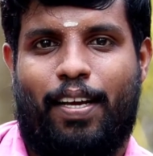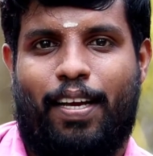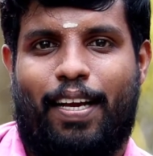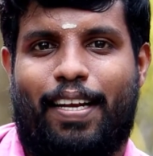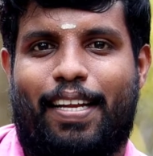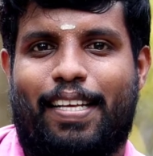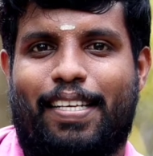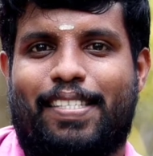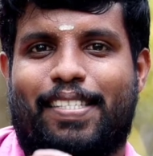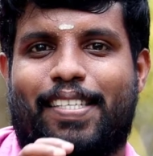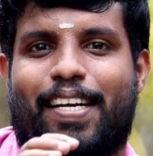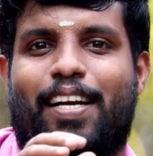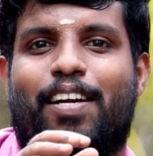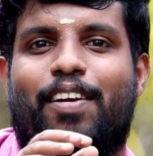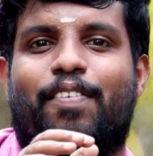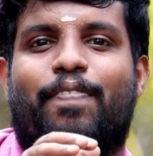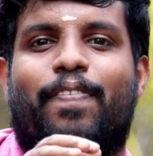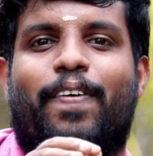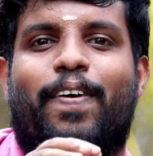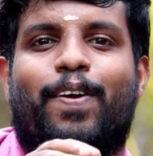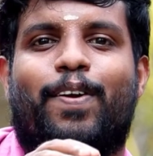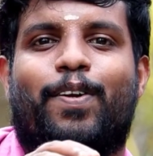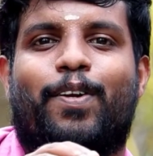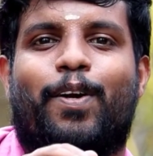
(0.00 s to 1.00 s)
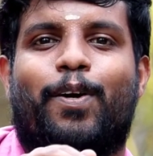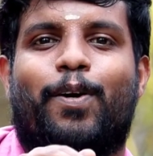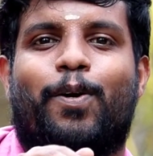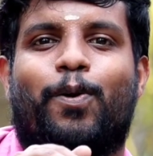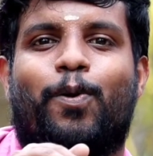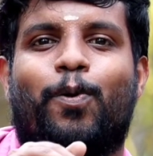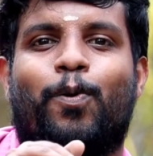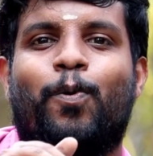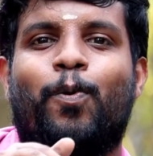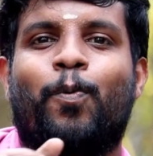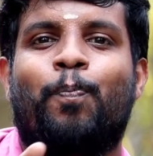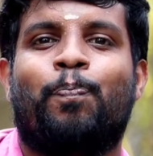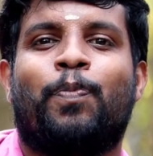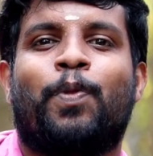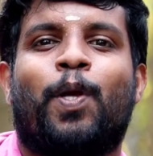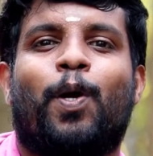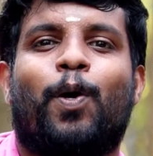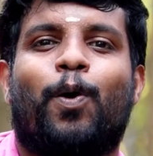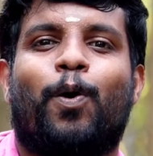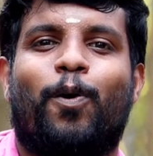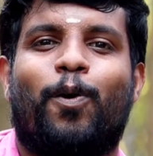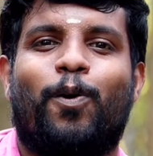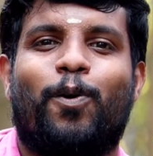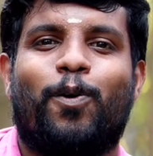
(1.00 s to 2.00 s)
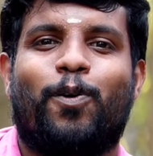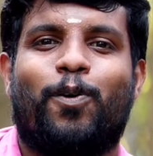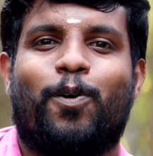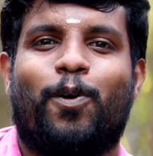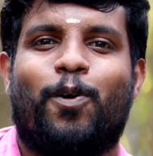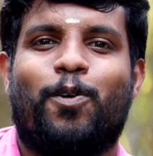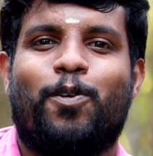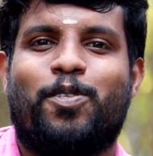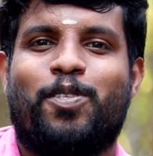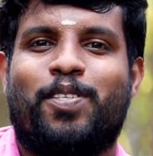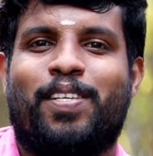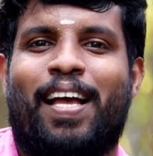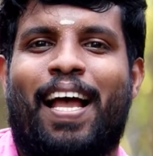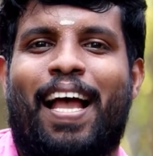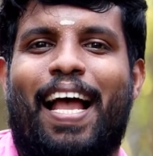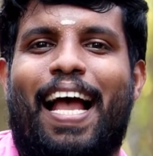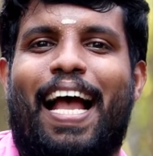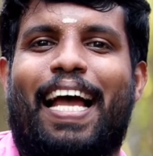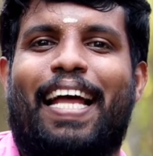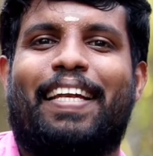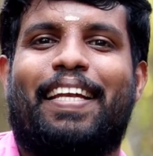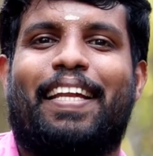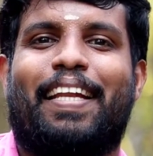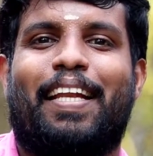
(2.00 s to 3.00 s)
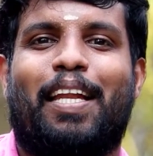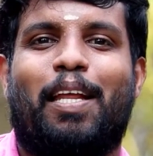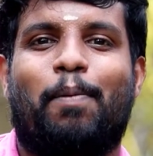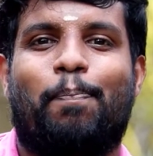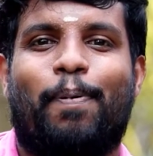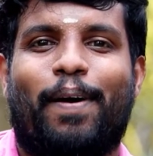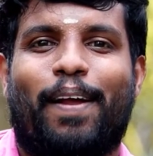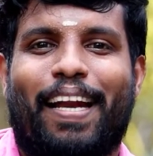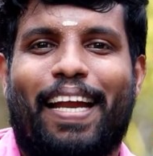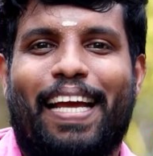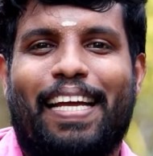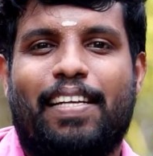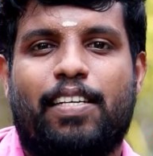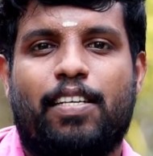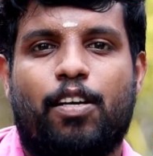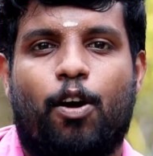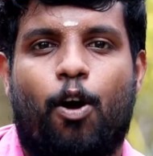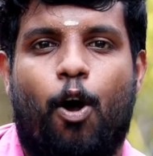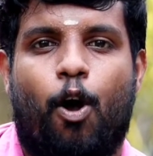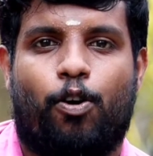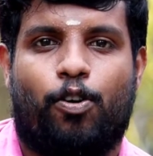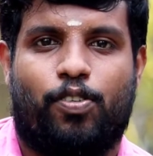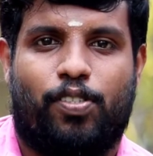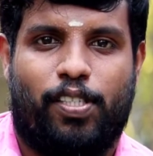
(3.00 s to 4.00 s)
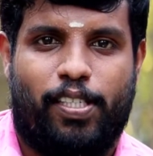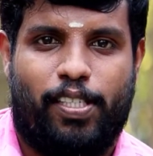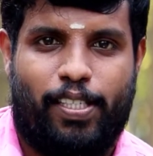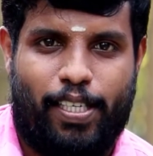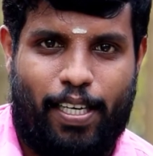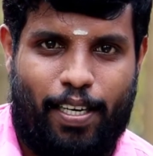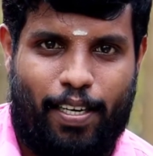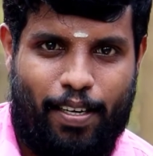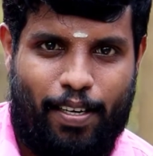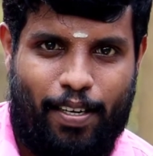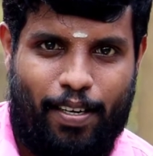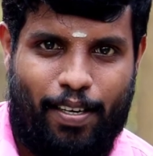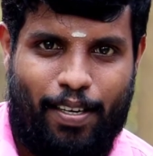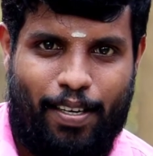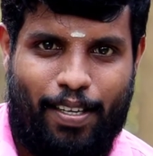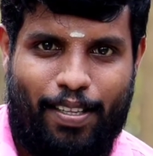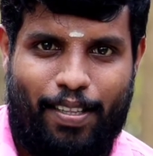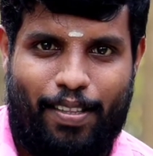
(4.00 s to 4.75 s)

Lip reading: it is converted to glucose and liberate oxygen.